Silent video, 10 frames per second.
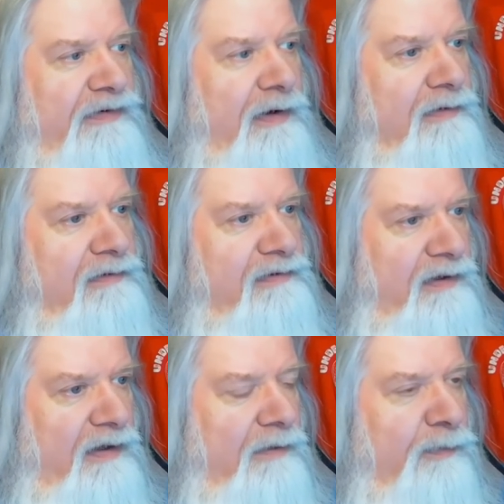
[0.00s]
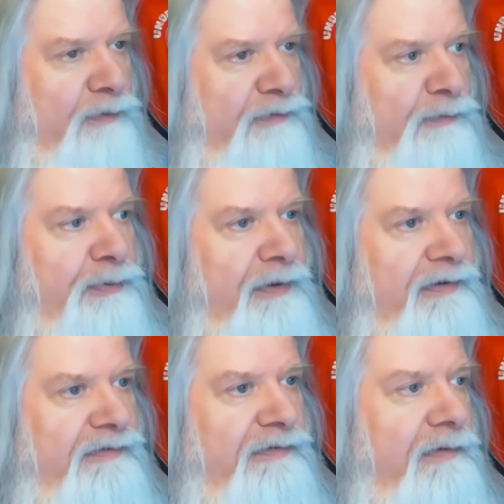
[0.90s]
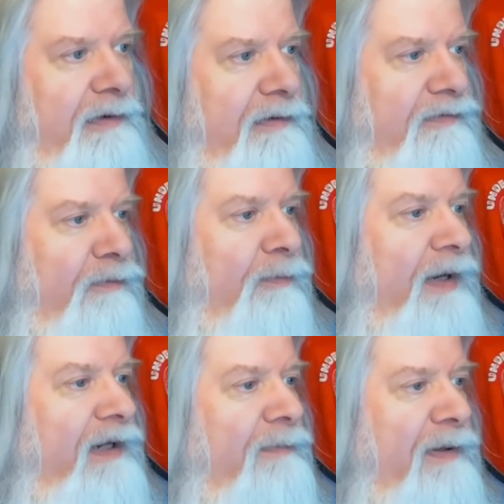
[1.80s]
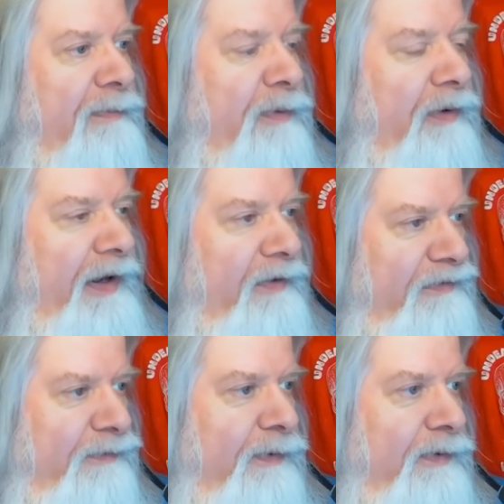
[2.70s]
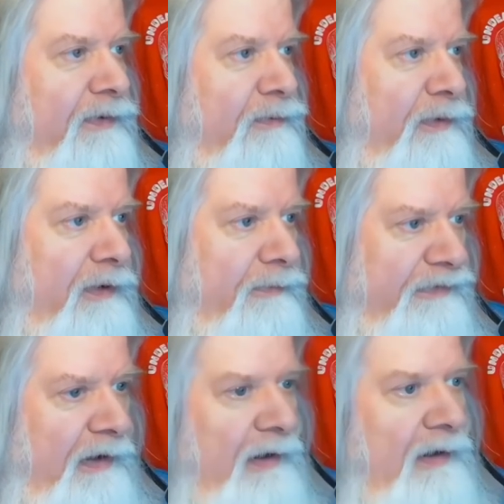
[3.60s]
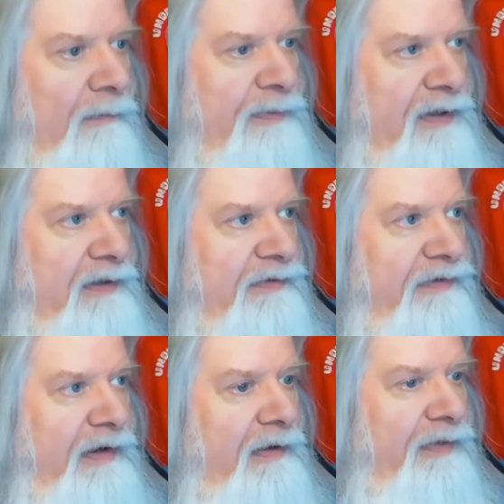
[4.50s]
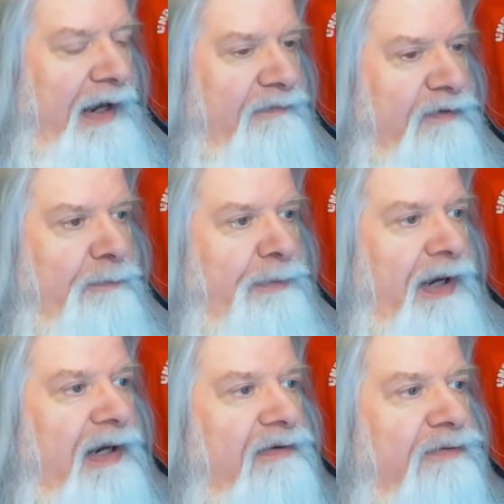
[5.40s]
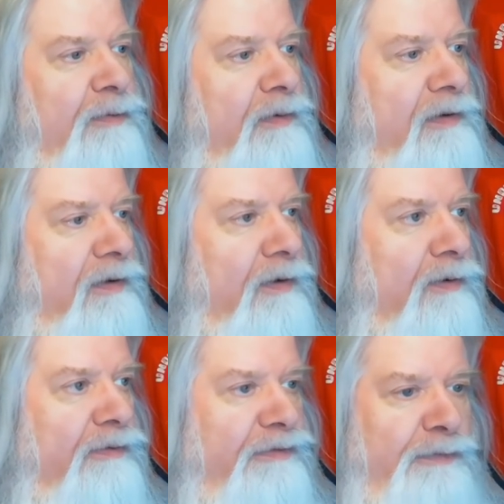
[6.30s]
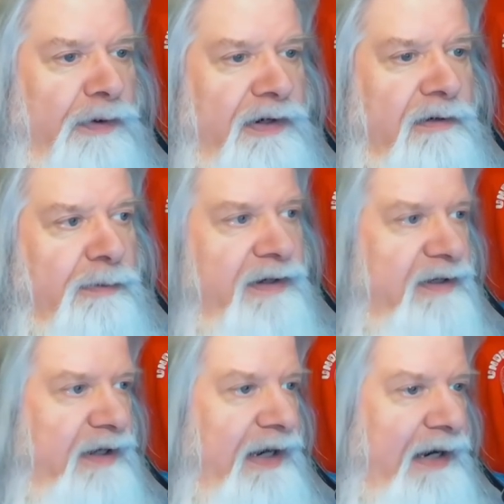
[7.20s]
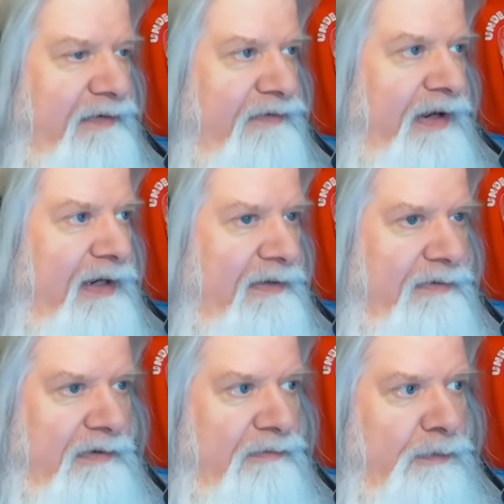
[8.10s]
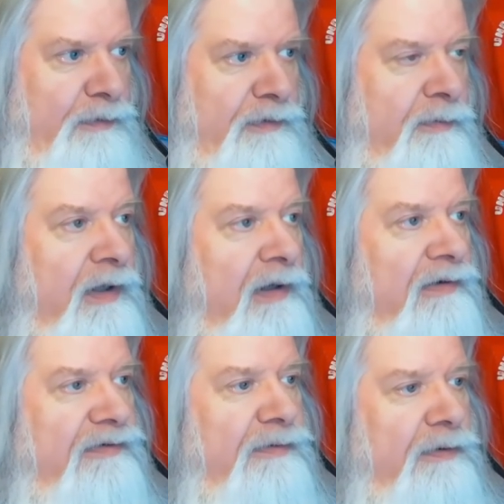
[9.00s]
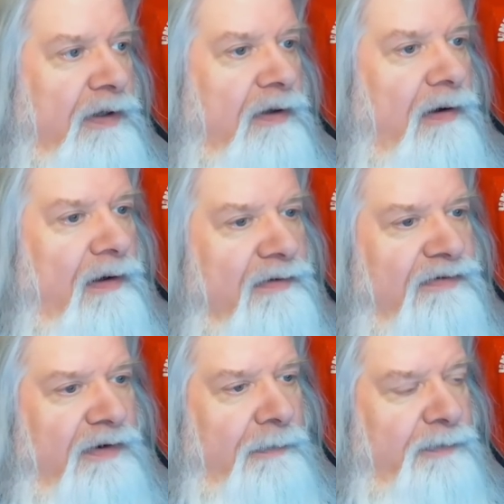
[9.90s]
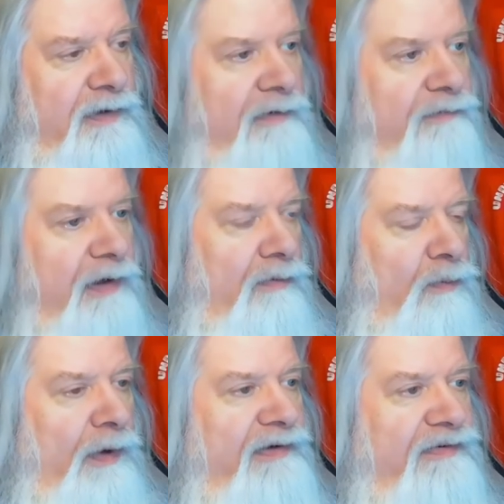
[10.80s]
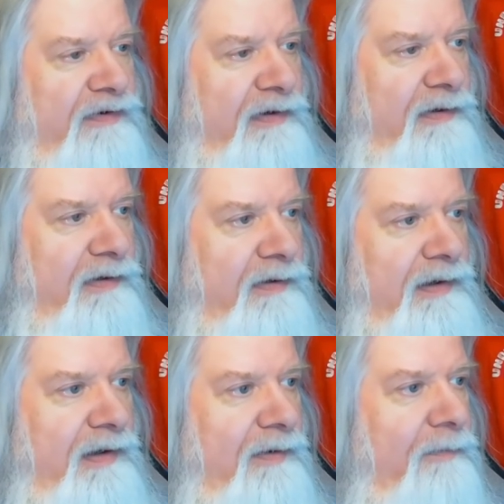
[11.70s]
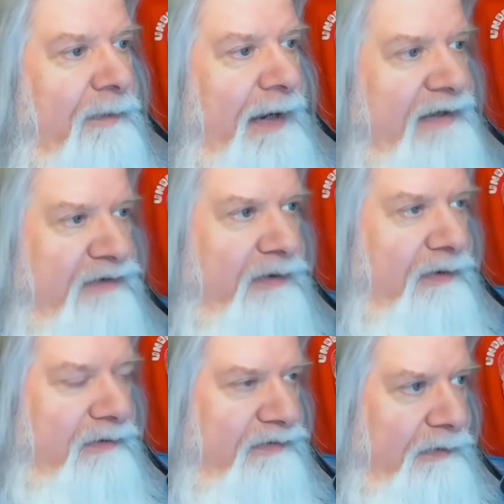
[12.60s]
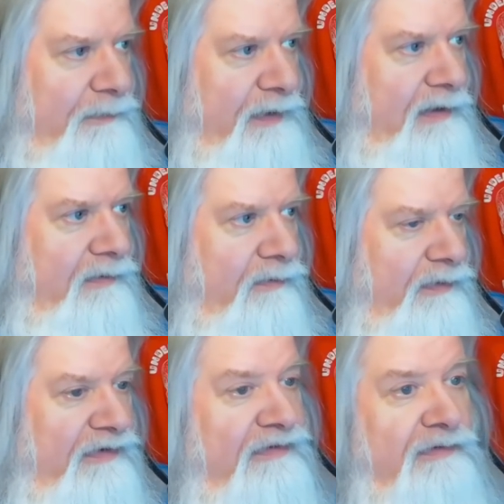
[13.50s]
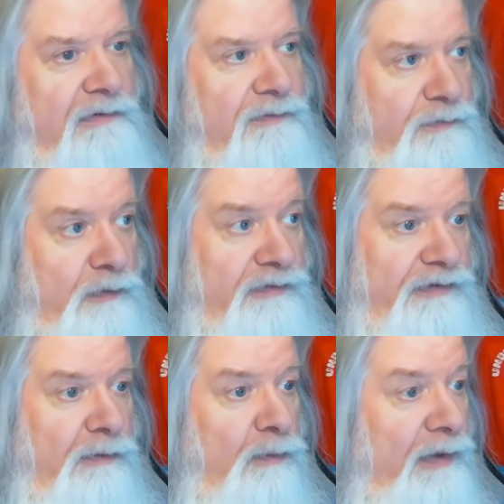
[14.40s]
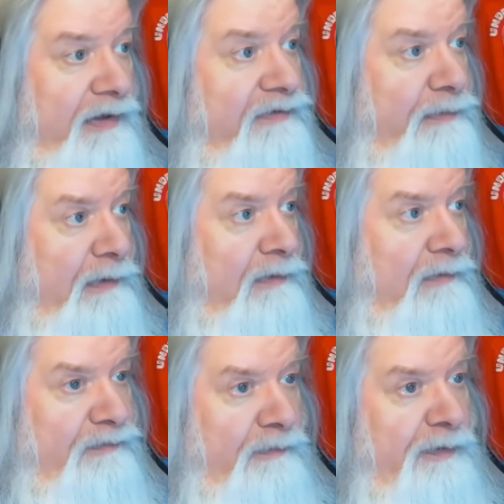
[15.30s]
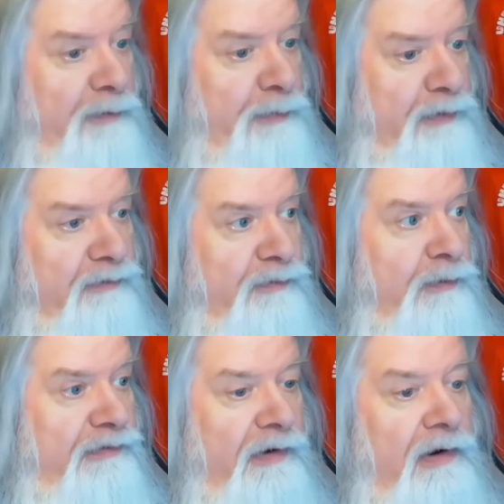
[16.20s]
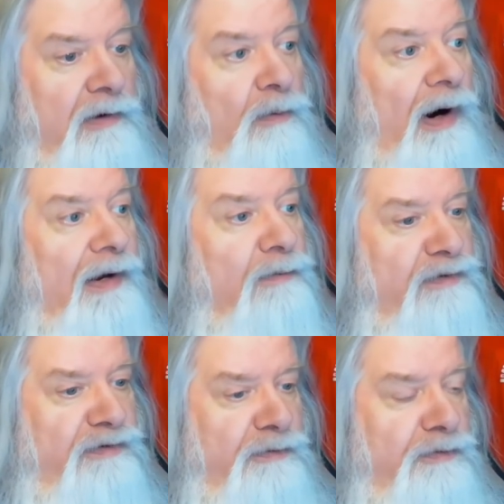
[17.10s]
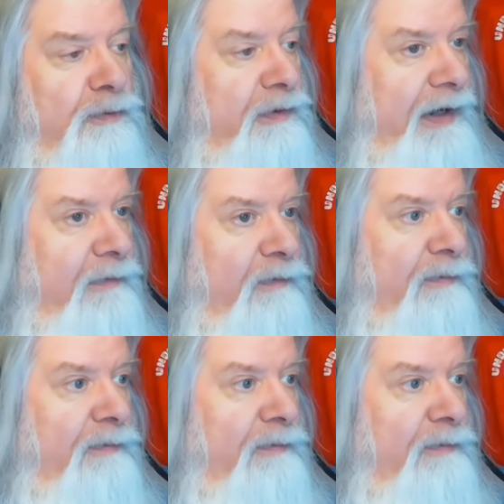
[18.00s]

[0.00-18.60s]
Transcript: unthinkable to place to many people elsewhere in the realms, because they have to pay through the nose for anybody to cast anything for them. So the concept of wasting magic on something, which isn't, of course, a waste, but from their point of view, is why would you do that